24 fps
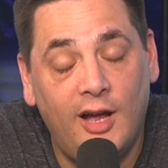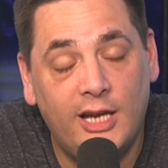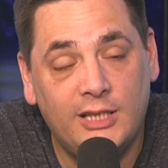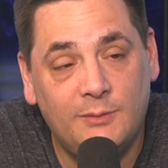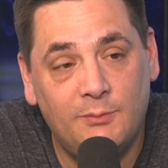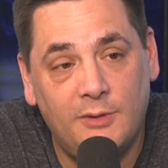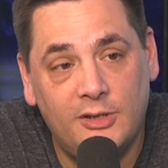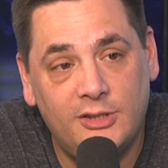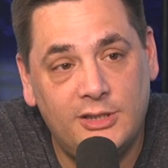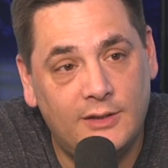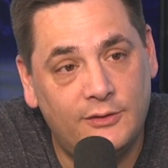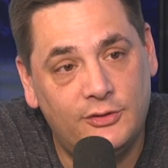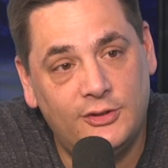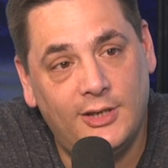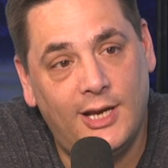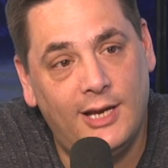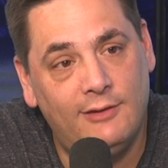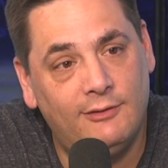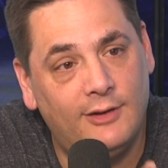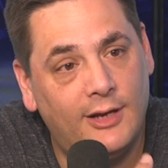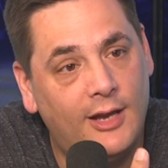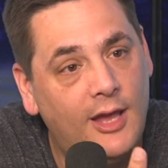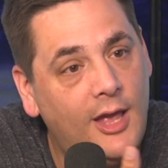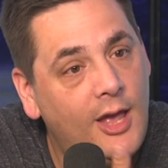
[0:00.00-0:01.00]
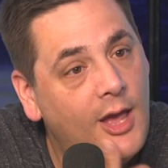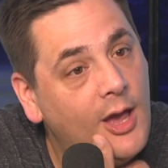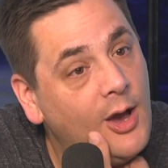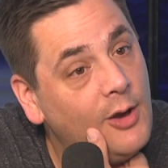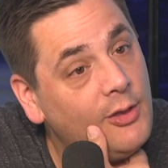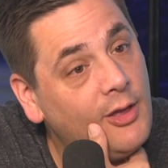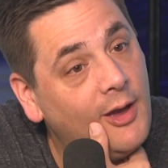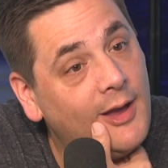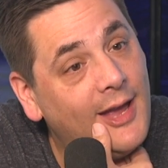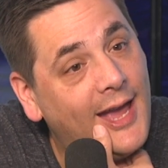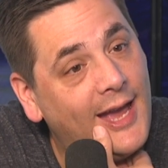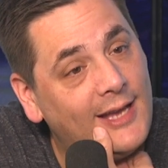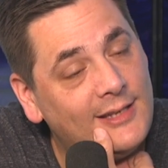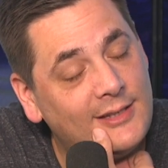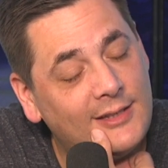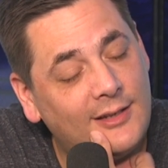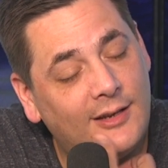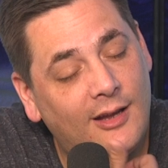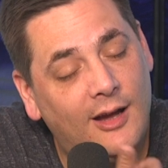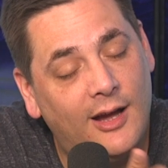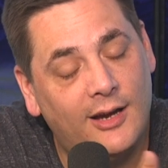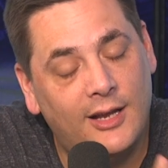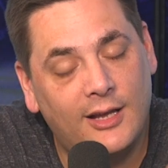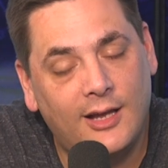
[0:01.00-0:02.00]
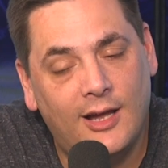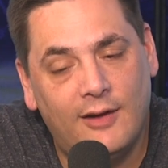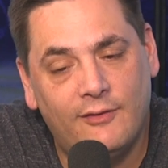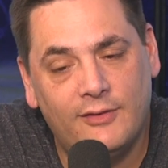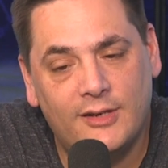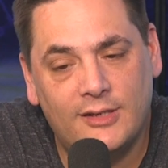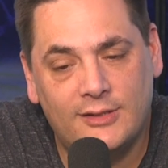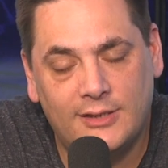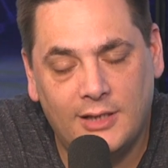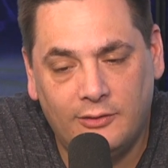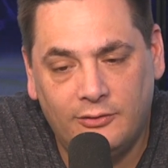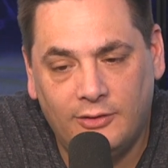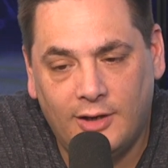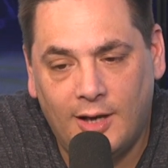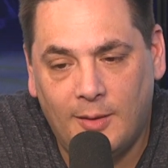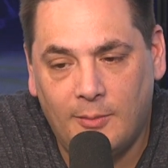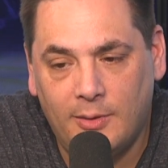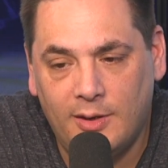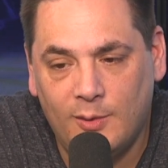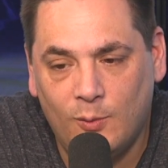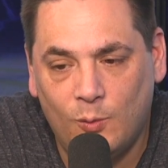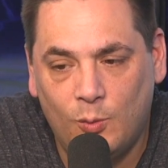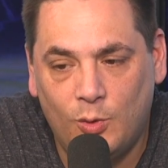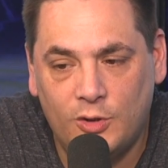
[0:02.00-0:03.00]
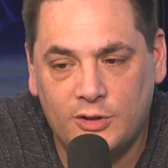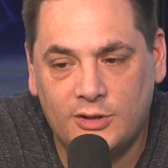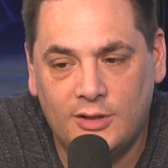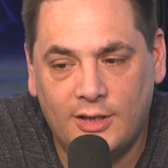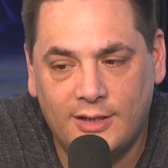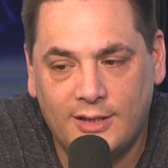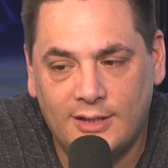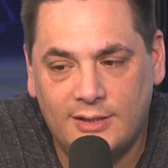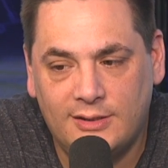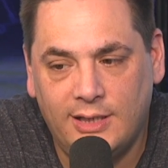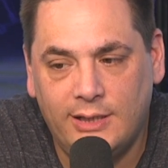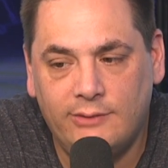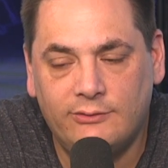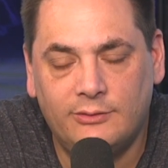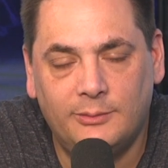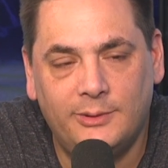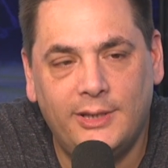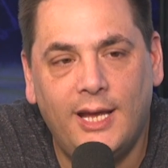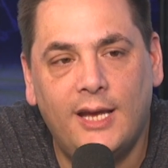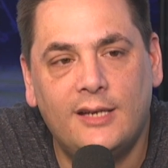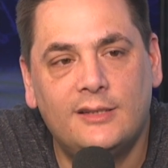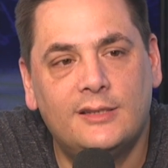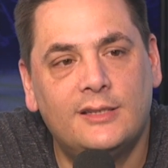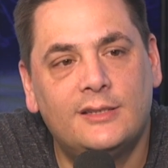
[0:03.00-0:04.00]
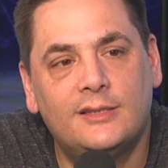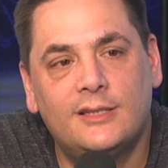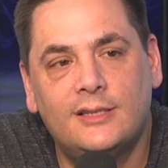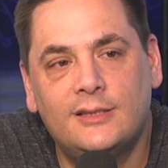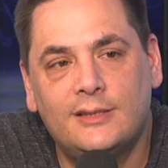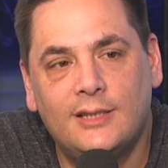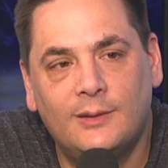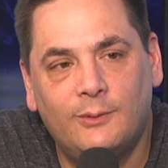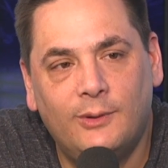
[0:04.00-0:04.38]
myself shaving, although it has kind of covered itself up, but it was like a scene from The Exorcist at one